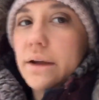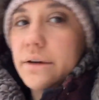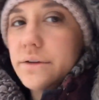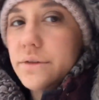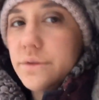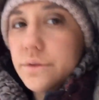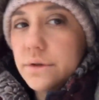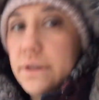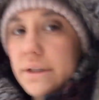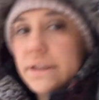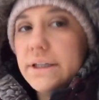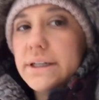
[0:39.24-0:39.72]

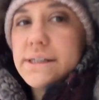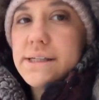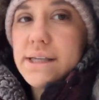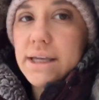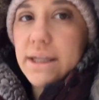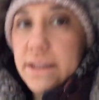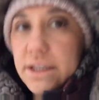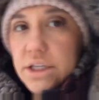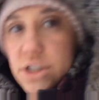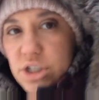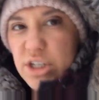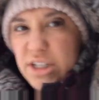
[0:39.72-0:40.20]
say that she's
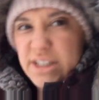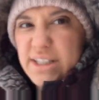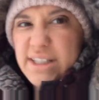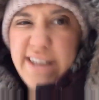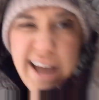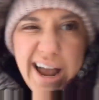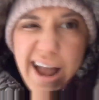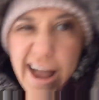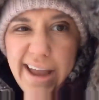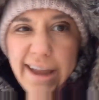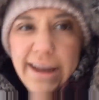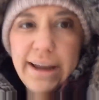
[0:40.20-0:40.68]
dying,
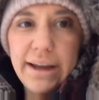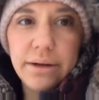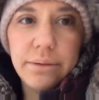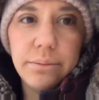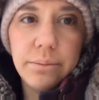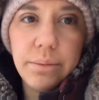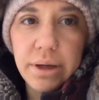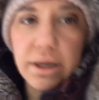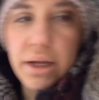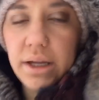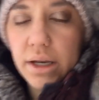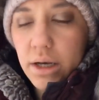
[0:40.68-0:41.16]
but,
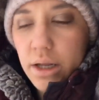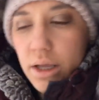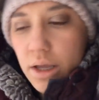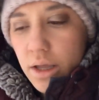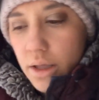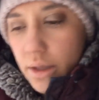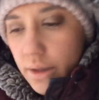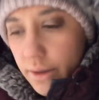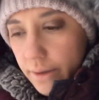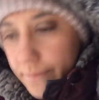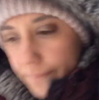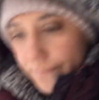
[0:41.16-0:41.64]

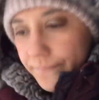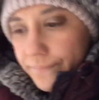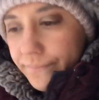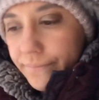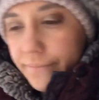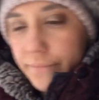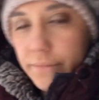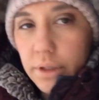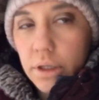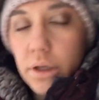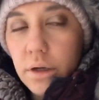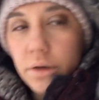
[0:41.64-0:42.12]
you know,
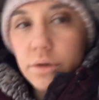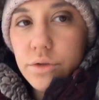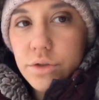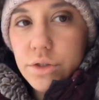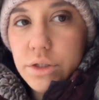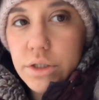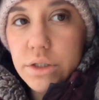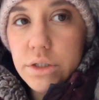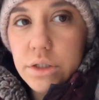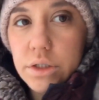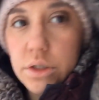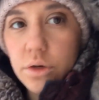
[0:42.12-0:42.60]
she's an
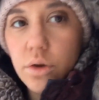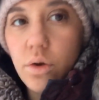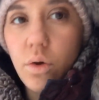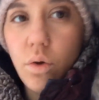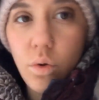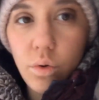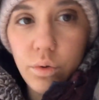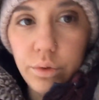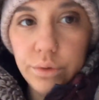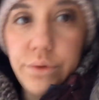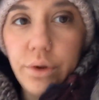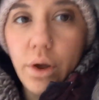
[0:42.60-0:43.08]
old
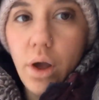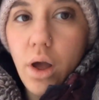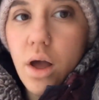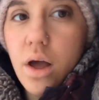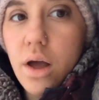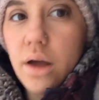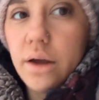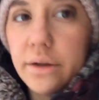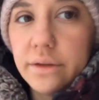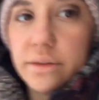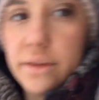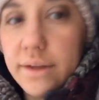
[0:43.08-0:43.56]
dog
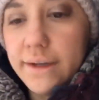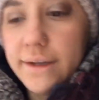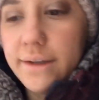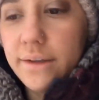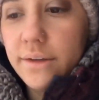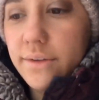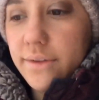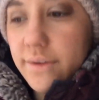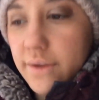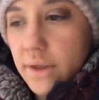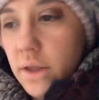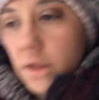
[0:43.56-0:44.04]
that's
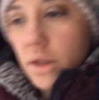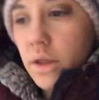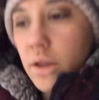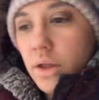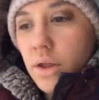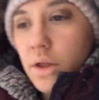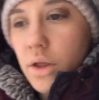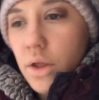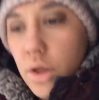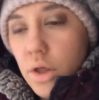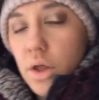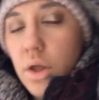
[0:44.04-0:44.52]

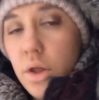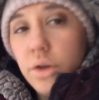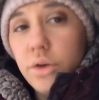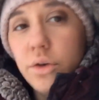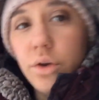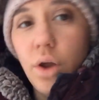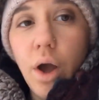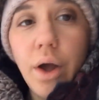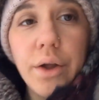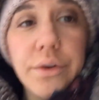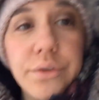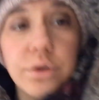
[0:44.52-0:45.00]
not
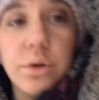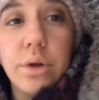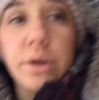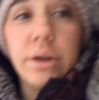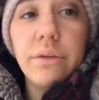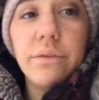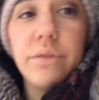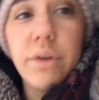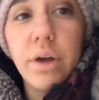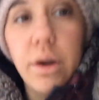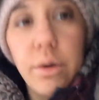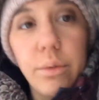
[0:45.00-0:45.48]
doing very
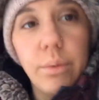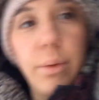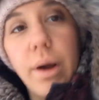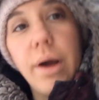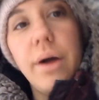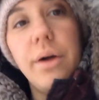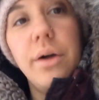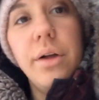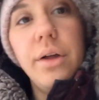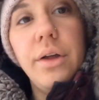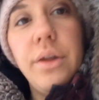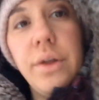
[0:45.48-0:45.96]
well.
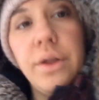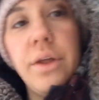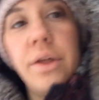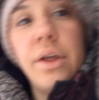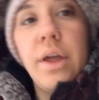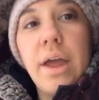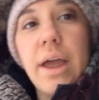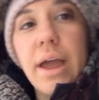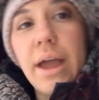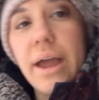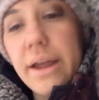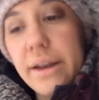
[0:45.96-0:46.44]
And
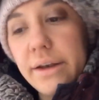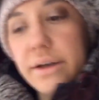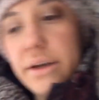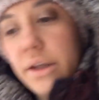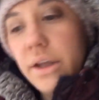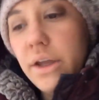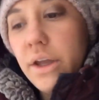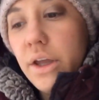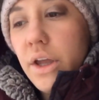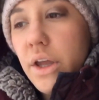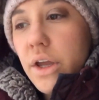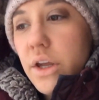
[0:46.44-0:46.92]
she
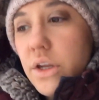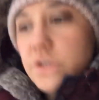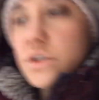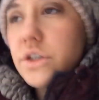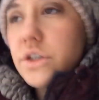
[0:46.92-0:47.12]
got her